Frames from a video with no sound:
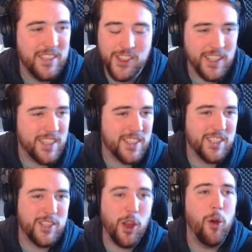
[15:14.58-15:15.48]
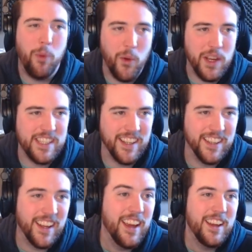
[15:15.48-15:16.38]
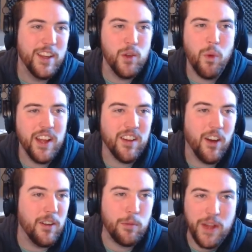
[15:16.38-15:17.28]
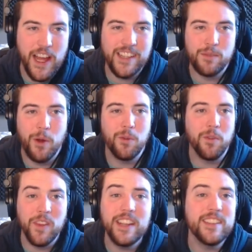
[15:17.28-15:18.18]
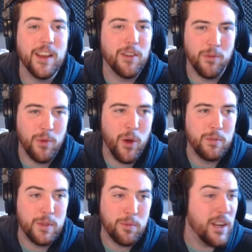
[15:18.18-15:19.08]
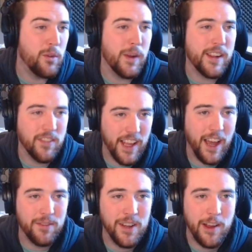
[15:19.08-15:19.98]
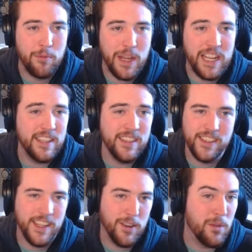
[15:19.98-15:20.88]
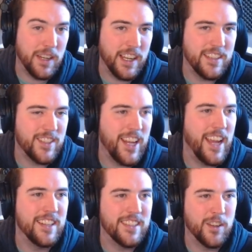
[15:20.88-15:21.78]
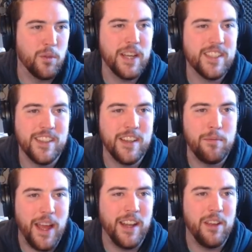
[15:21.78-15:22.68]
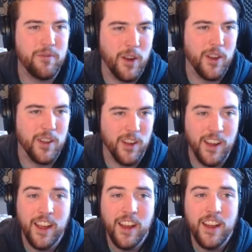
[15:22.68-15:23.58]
Just so poisoned. You won! All the black smoke leaks out of the robes pretty quickly after they're beaten, so you don't get chance to question them any further.